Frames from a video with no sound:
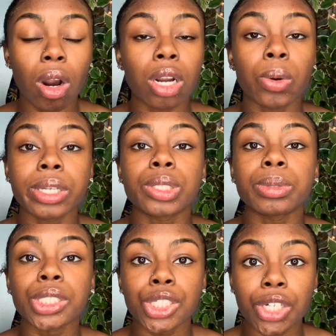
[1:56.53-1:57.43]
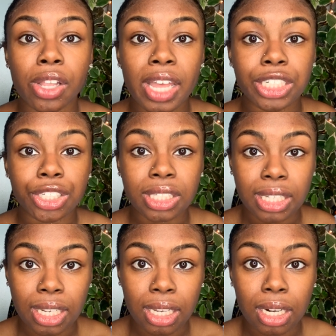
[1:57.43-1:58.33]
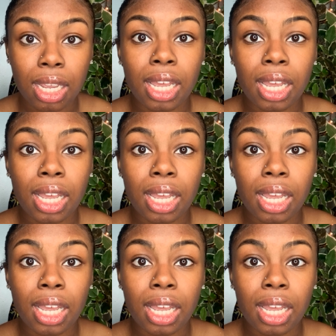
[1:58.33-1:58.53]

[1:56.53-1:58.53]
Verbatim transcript: are going to ensure that your skin